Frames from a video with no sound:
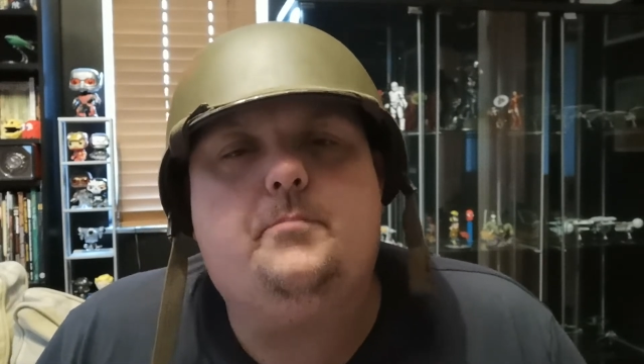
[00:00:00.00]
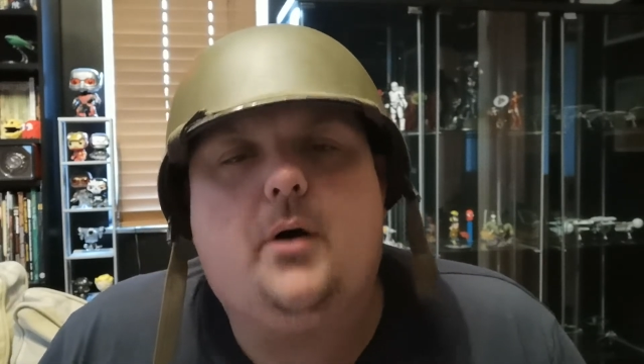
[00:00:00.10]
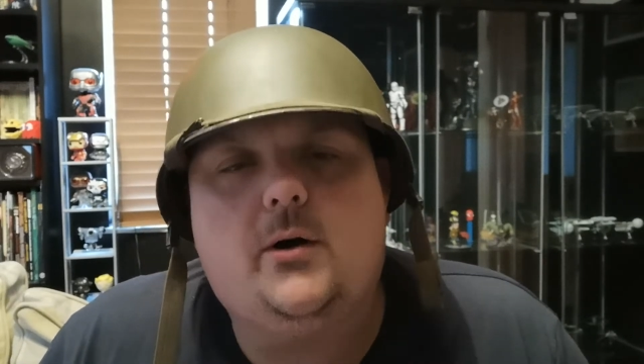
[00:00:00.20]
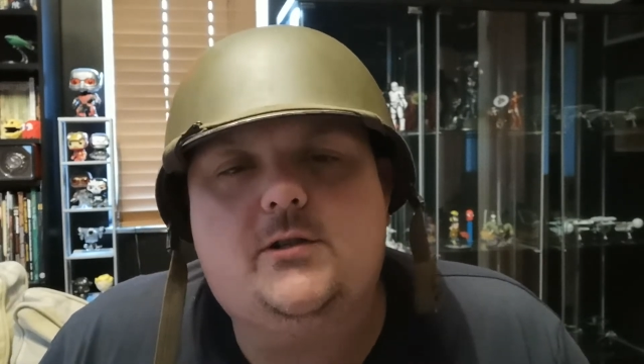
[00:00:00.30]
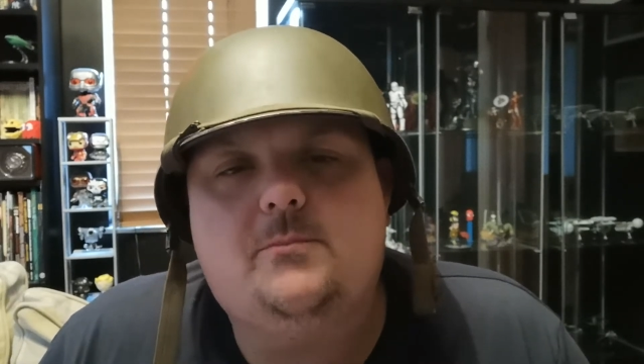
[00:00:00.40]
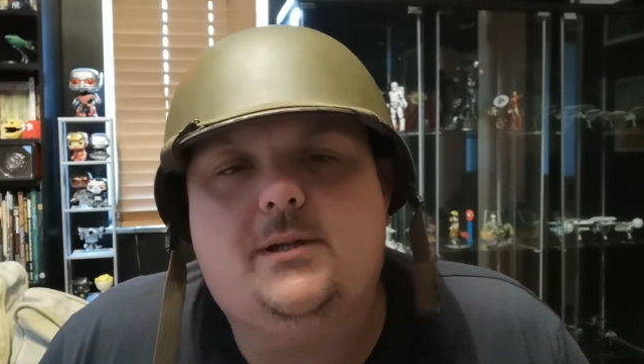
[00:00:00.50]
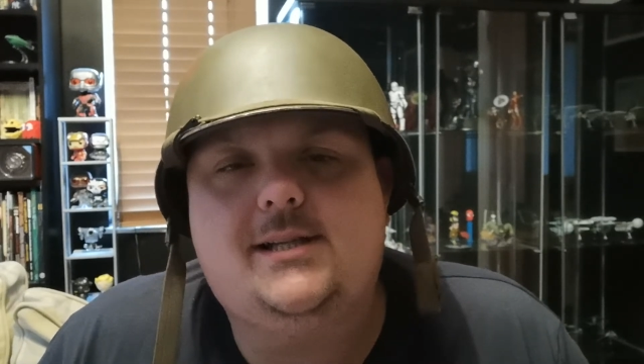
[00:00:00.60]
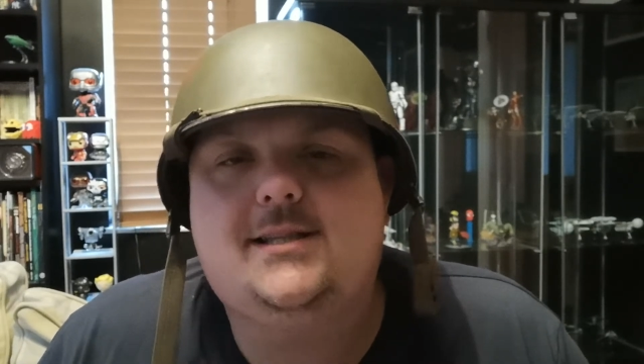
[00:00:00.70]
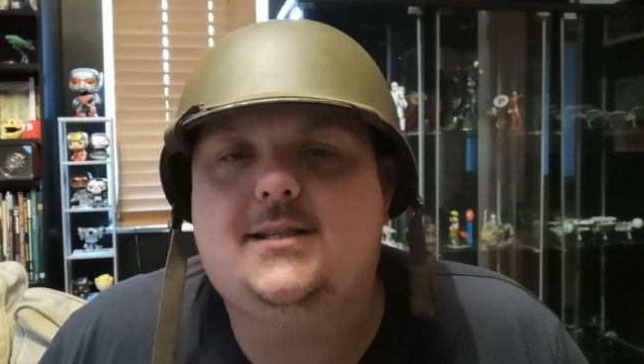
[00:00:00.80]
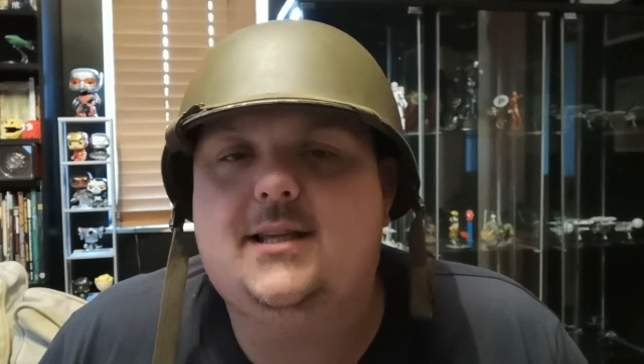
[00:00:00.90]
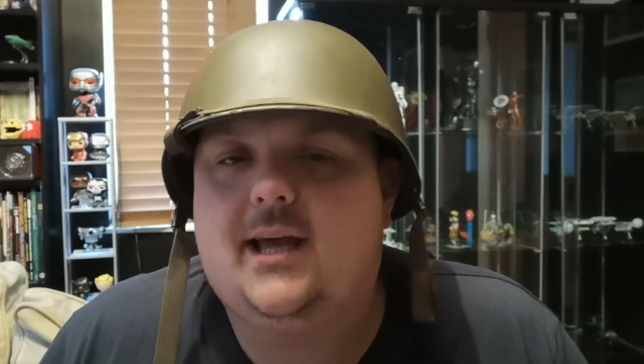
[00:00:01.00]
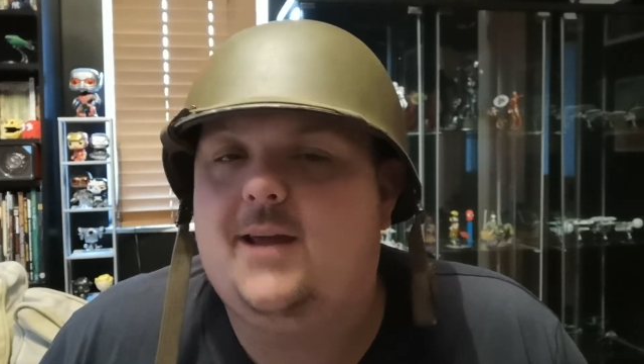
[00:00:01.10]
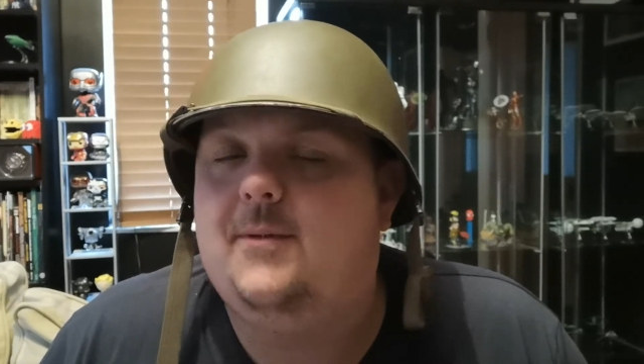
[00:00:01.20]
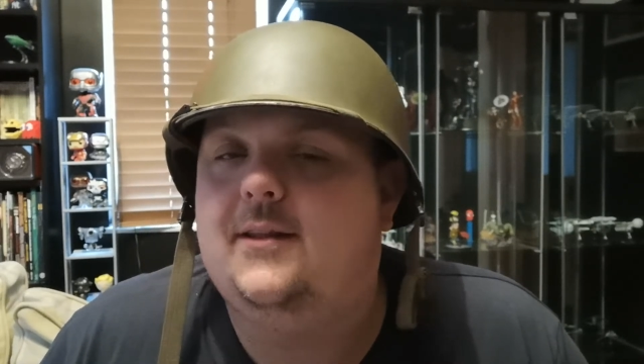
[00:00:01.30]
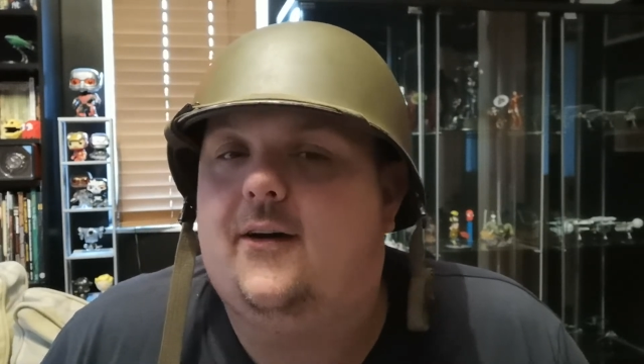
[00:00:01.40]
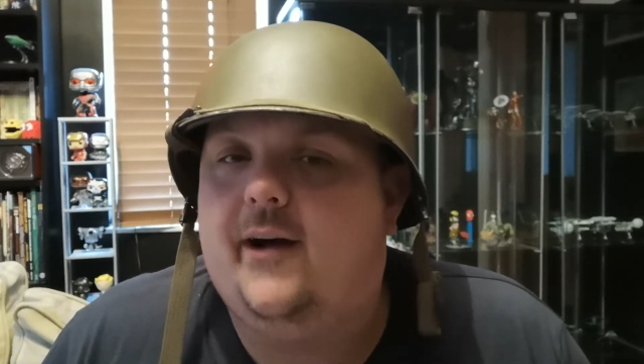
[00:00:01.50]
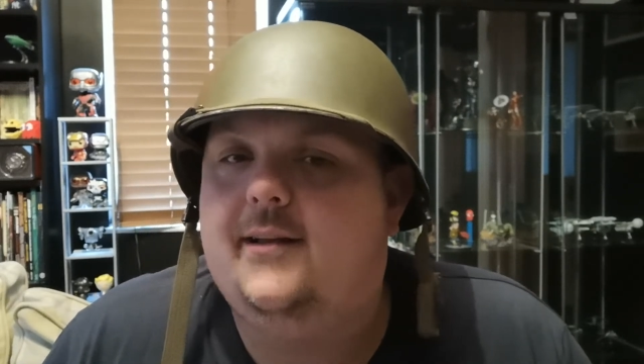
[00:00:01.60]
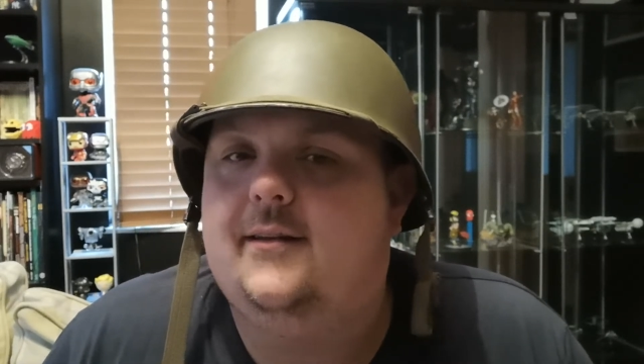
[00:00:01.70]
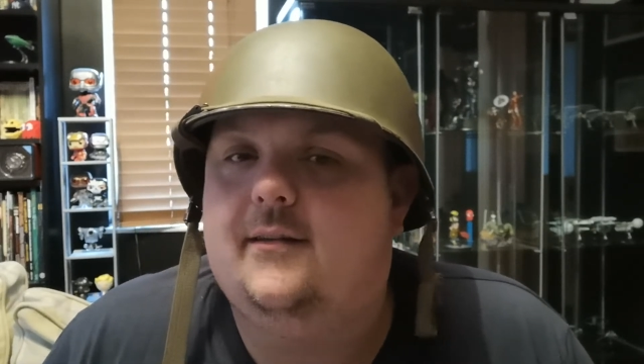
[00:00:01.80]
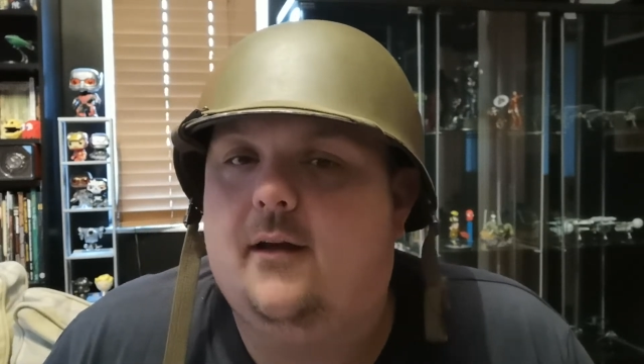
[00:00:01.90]
possibilities in gaming that I
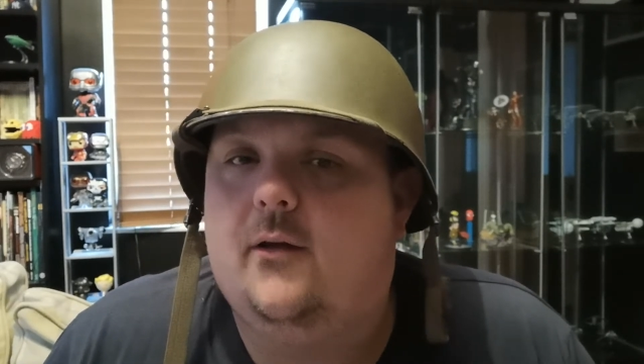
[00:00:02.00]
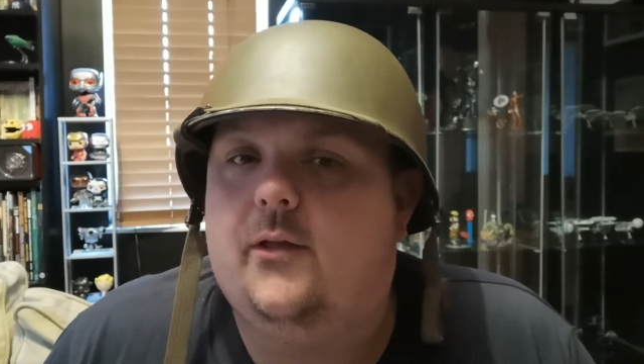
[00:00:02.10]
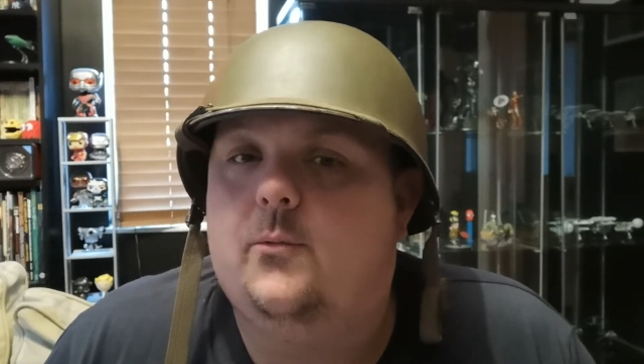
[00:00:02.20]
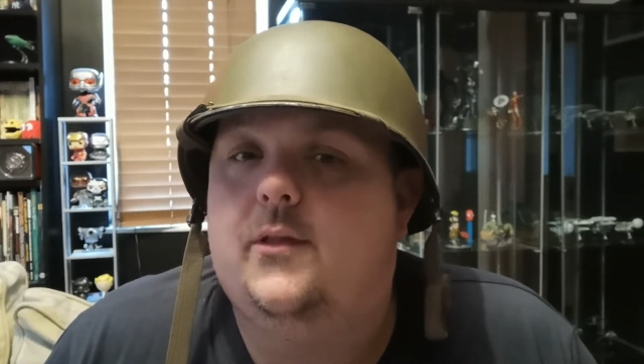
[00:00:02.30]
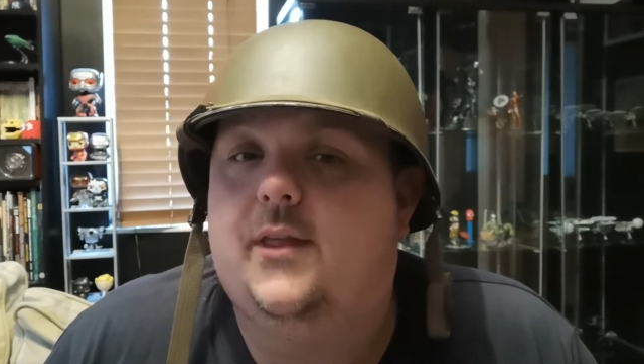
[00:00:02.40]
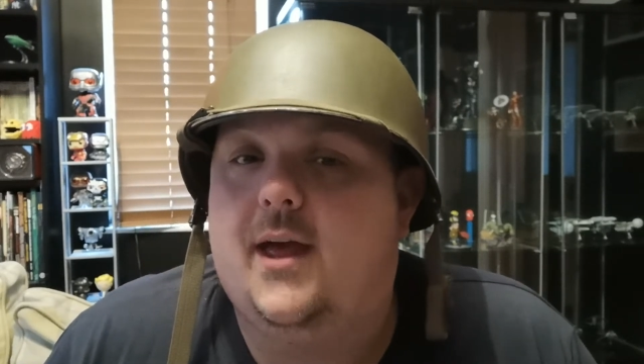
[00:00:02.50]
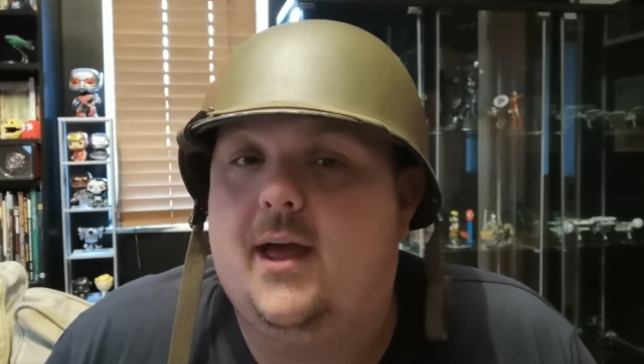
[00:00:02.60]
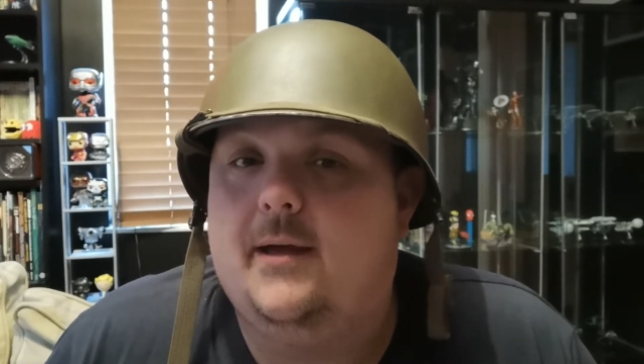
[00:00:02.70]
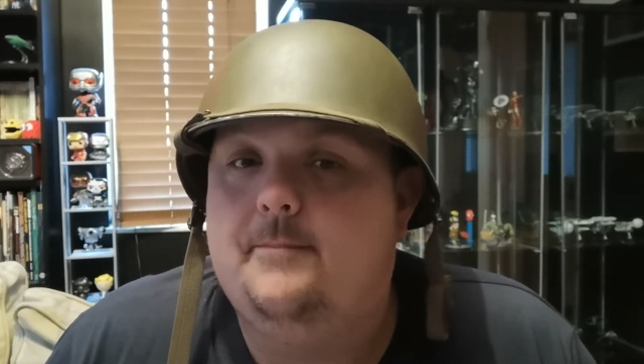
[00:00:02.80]
didn't know they were there.